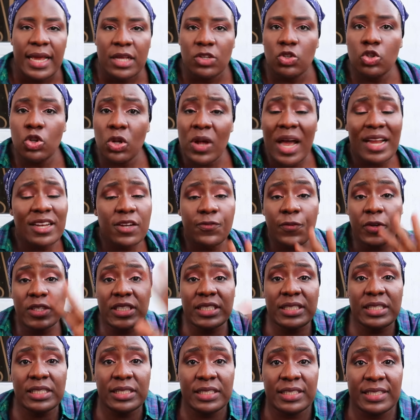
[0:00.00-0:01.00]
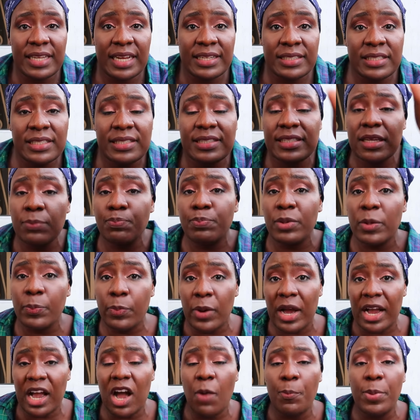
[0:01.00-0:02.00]
You know, and the funny thing is that these same
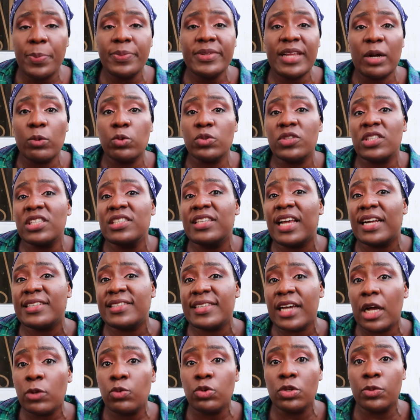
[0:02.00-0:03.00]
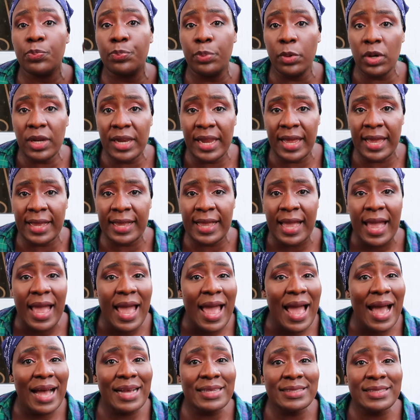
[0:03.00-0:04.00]
people, I can't people that will see their child with bow leg
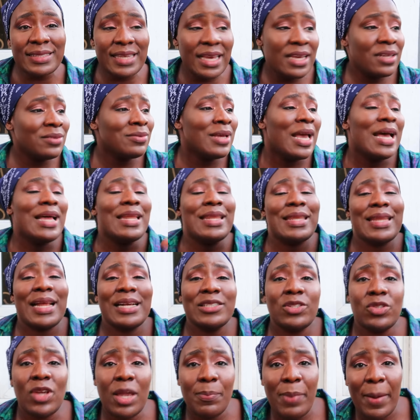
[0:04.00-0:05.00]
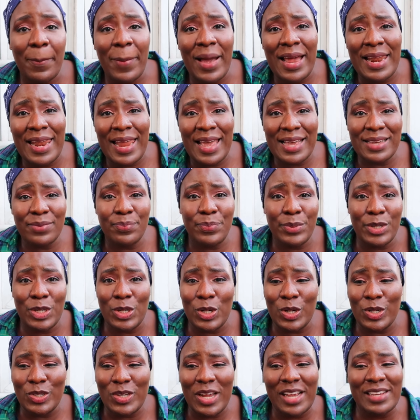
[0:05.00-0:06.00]
and say, now so in papa leg be,
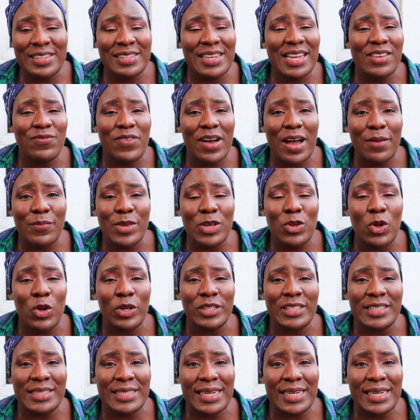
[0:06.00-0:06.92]
or just leave him, he goes